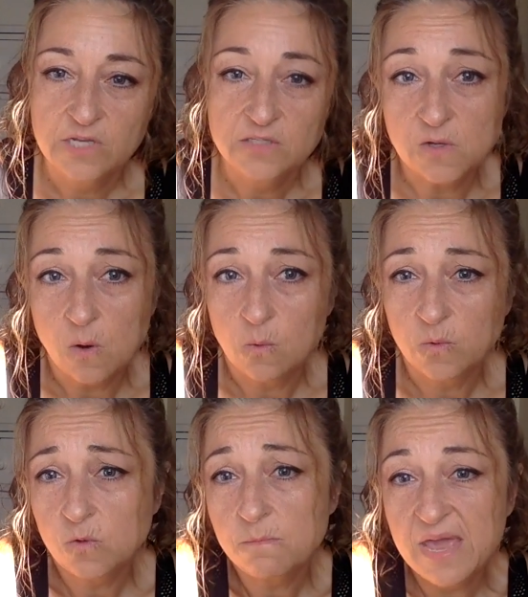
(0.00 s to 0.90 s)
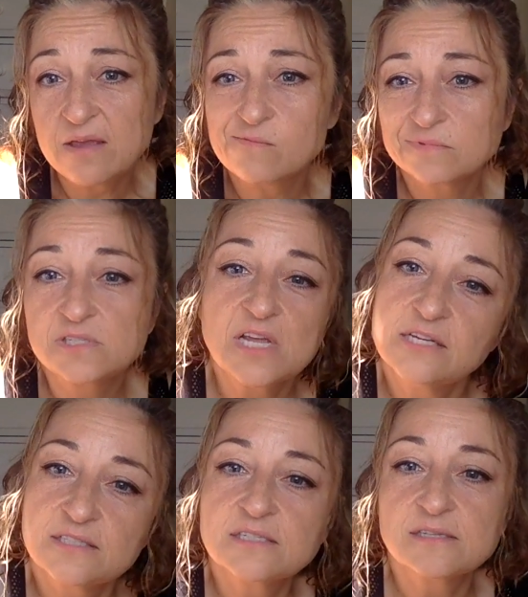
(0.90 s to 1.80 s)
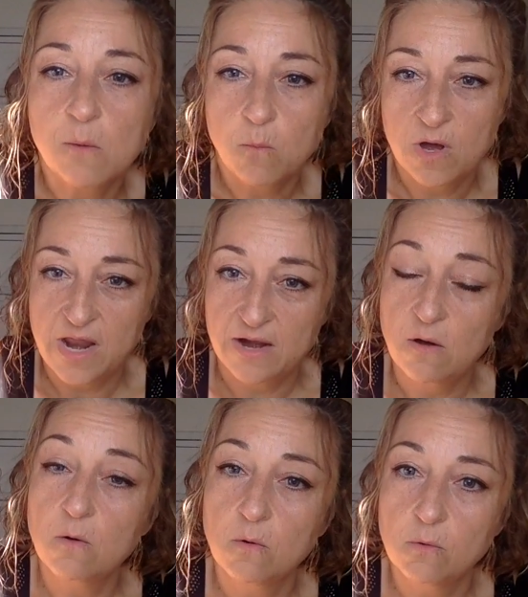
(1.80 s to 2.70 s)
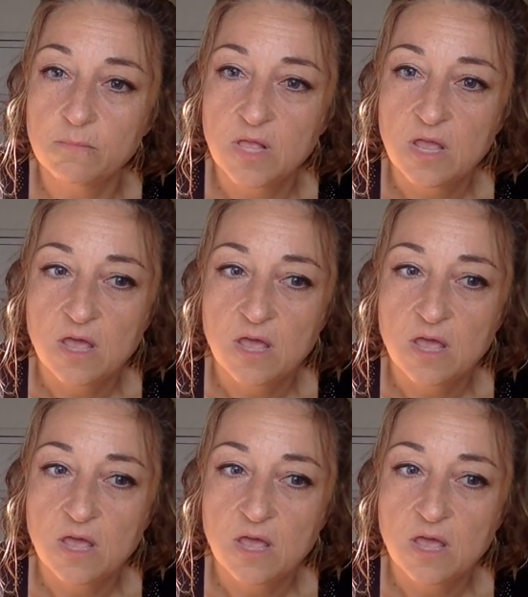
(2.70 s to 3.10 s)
So you may say to someone at home